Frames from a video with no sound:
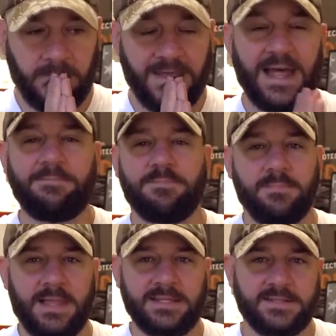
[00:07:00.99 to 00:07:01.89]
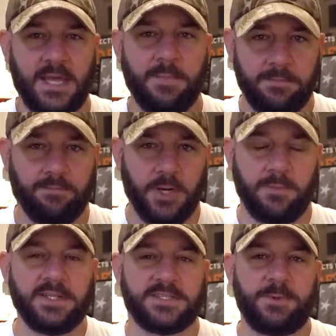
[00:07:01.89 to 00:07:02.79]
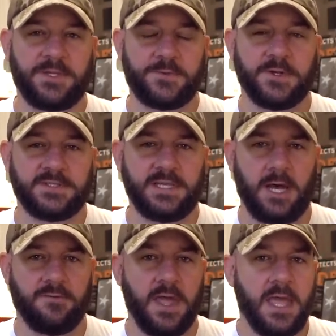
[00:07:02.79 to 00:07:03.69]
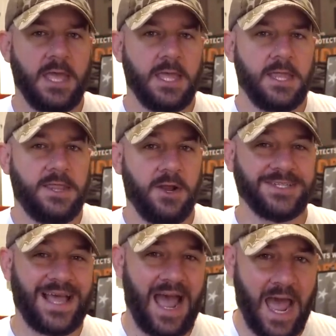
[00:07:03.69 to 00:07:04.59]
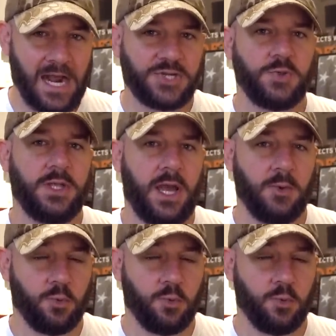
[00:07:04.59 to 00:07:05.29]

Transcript: That statement pretty much speaks for itself. There is actually a